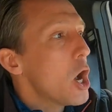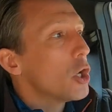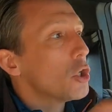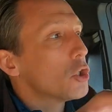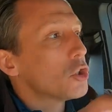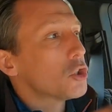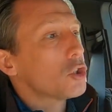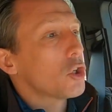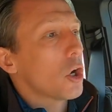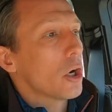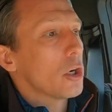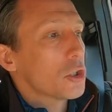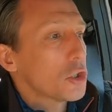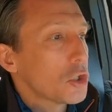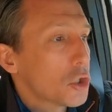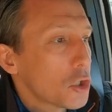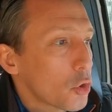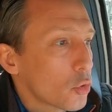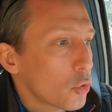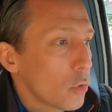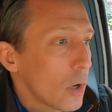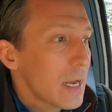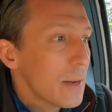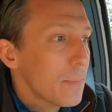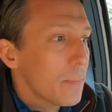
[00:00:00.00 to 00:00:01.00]
start
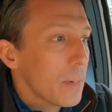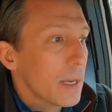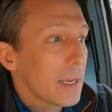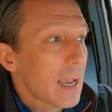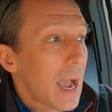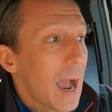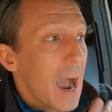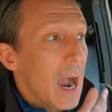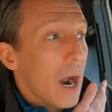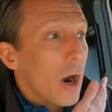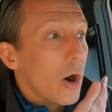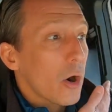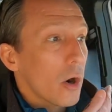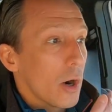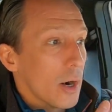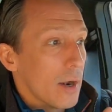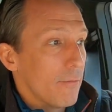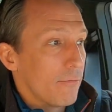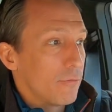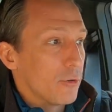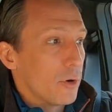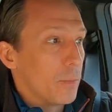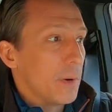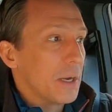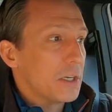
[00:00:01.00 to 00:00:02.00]
scraping our
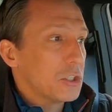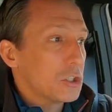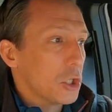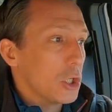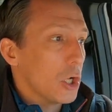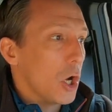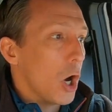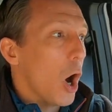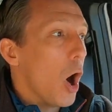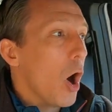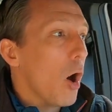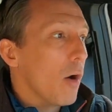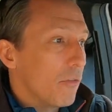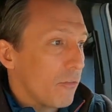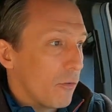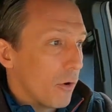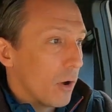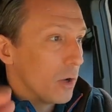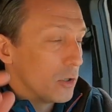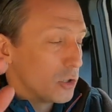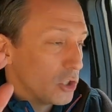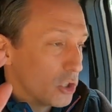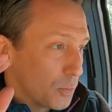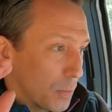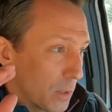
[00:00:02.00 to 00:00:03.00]
information off
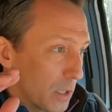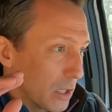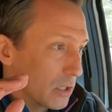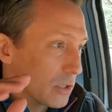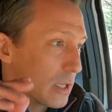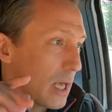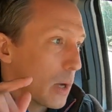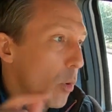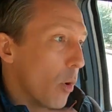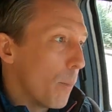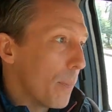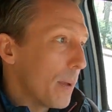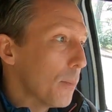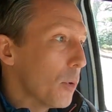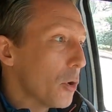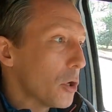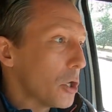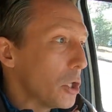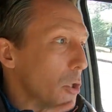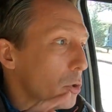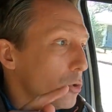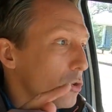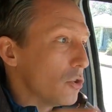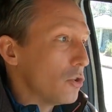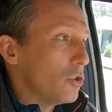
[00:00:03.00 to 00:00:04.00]
just because they want people
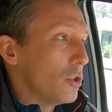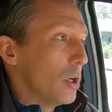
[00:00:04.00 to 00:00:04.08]
to use